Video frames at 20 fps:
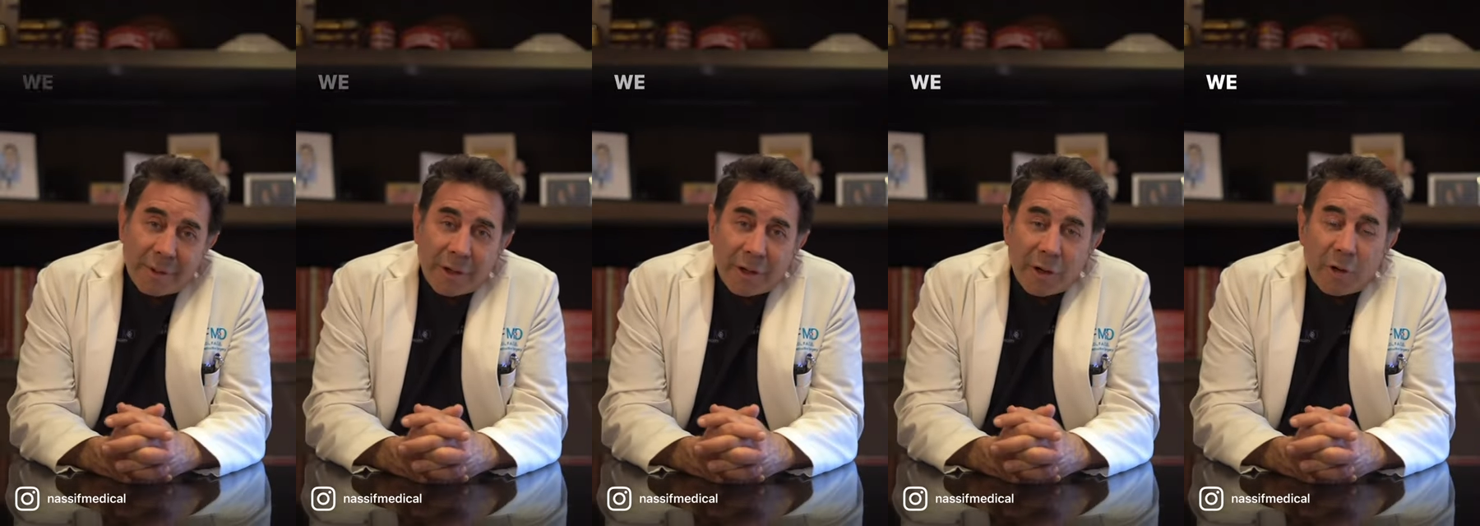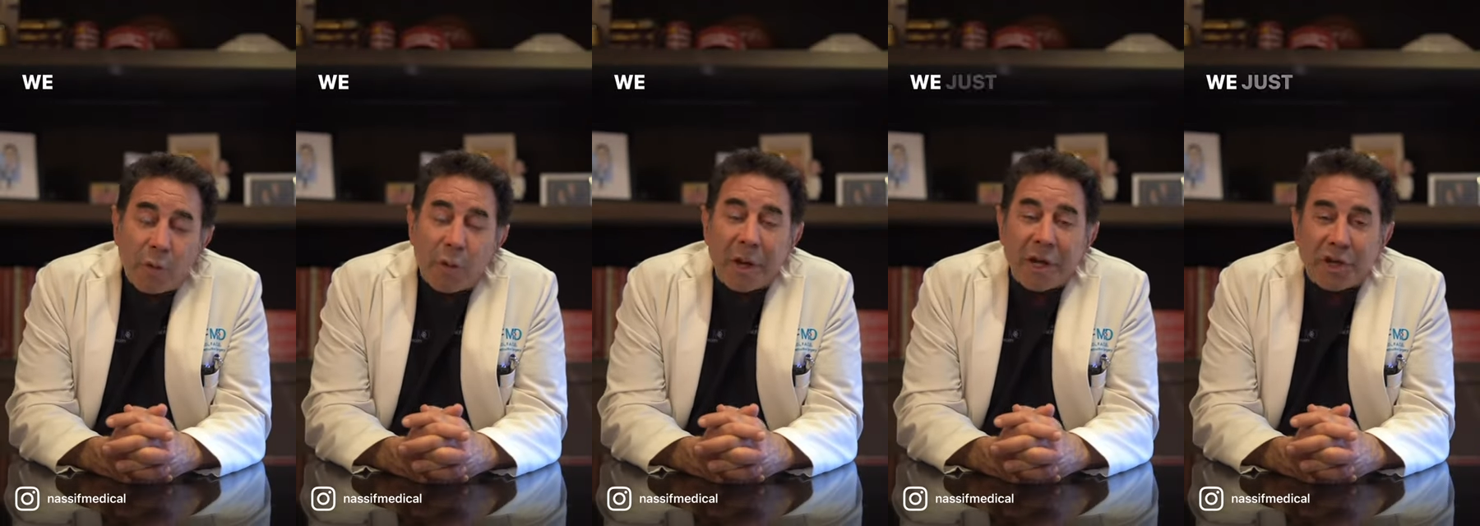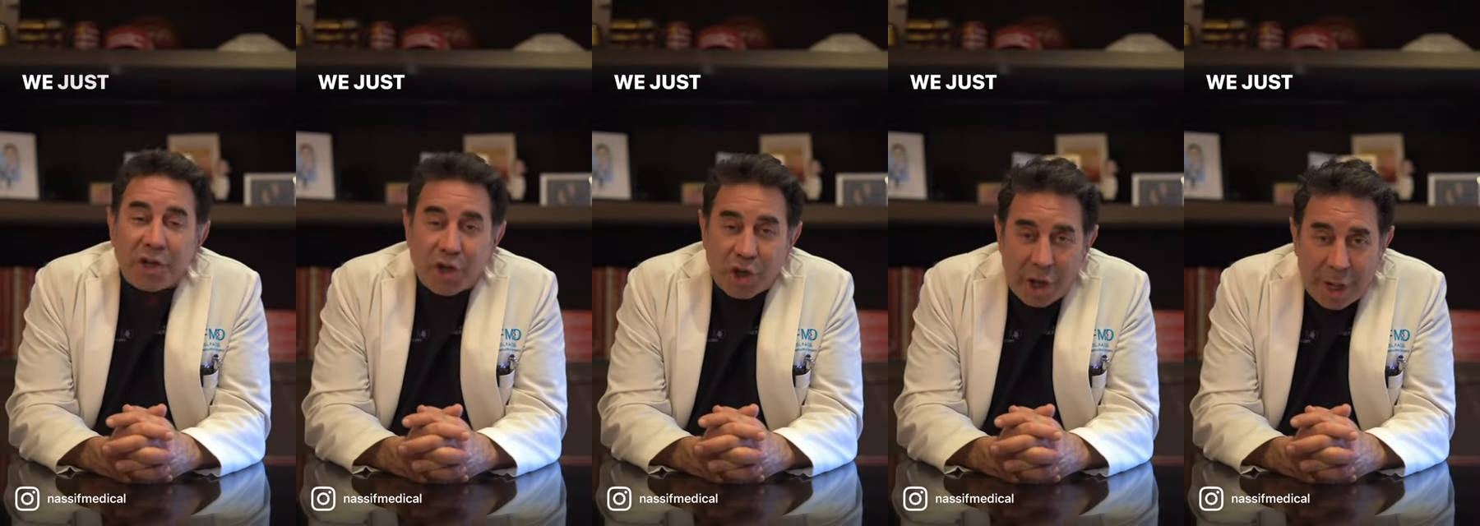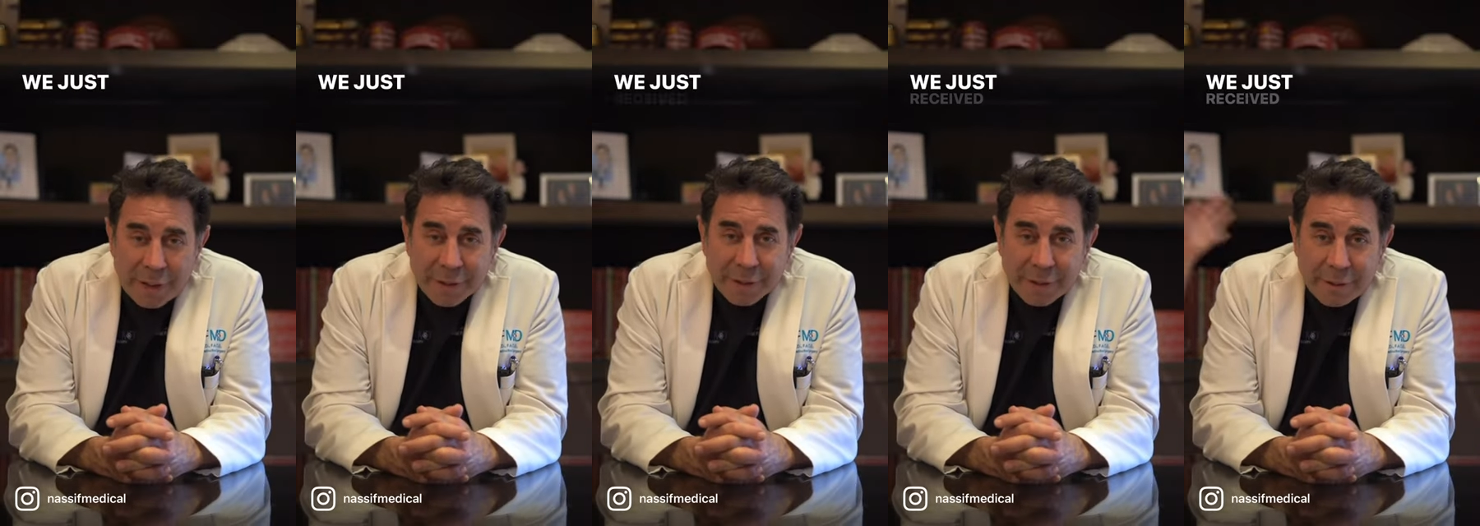We
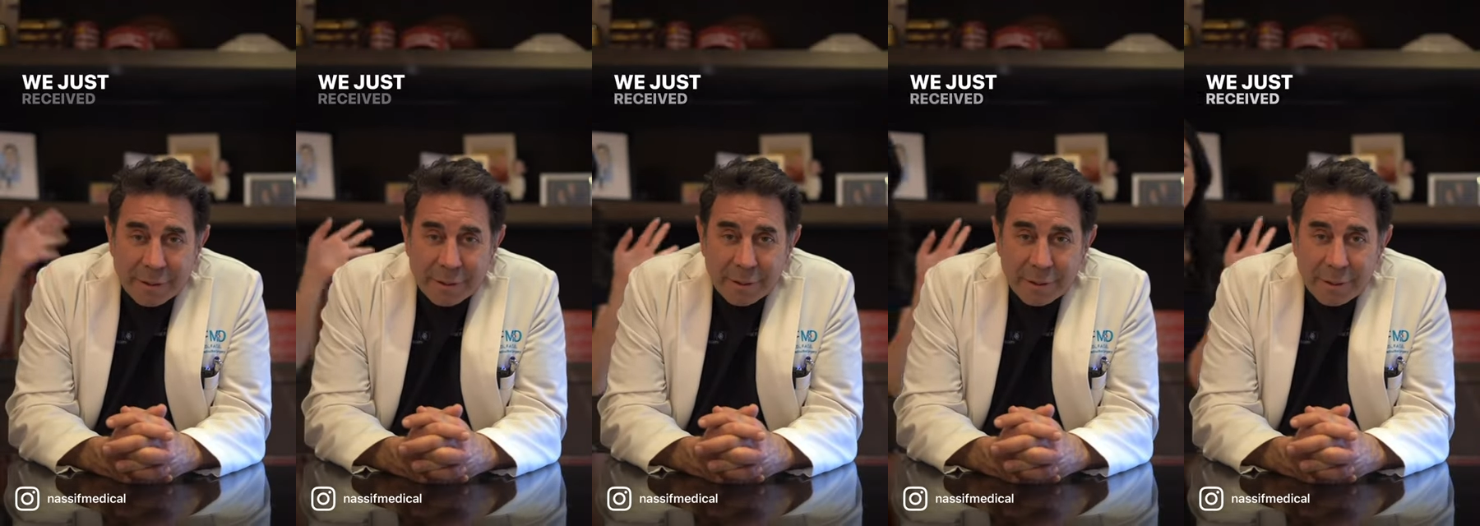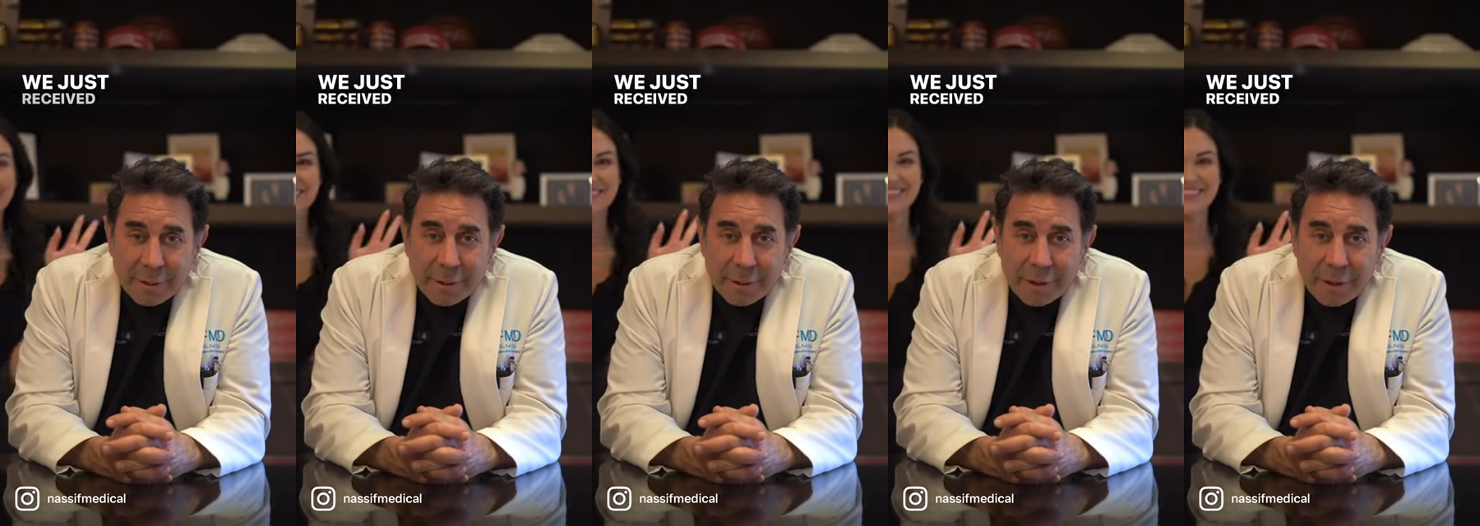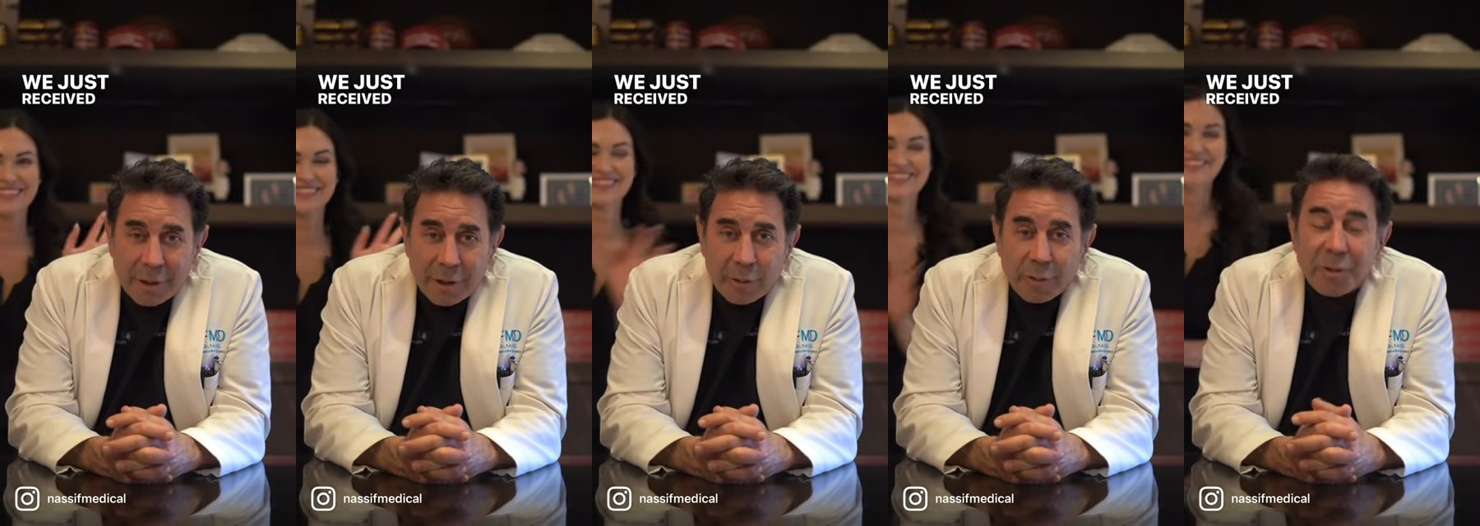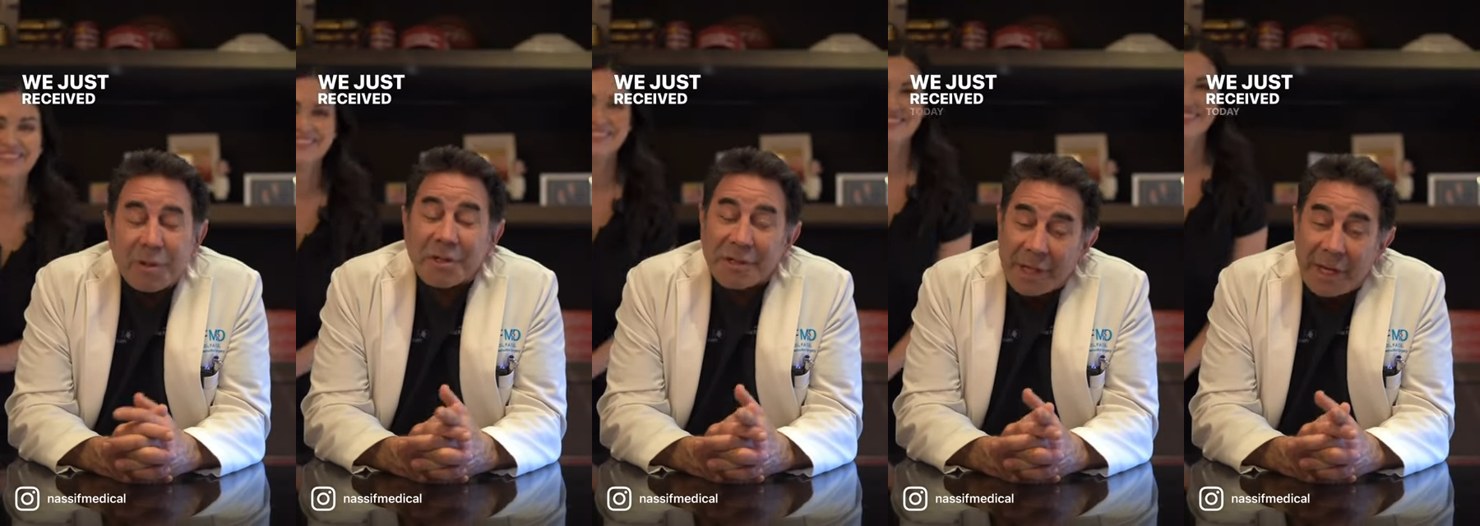just
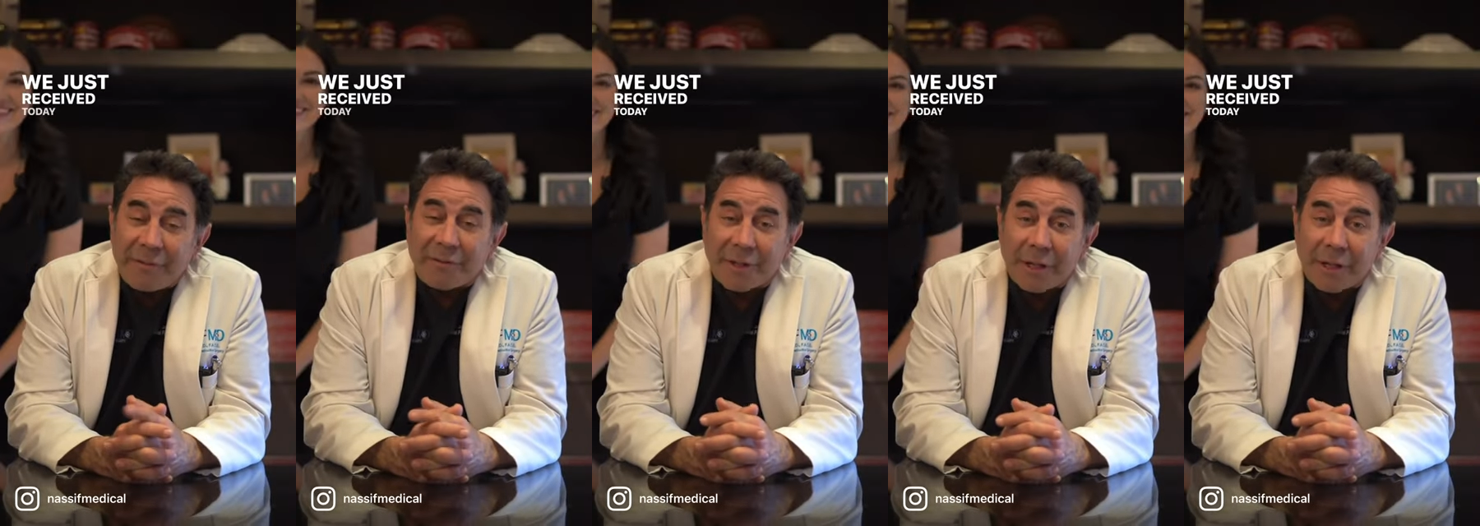received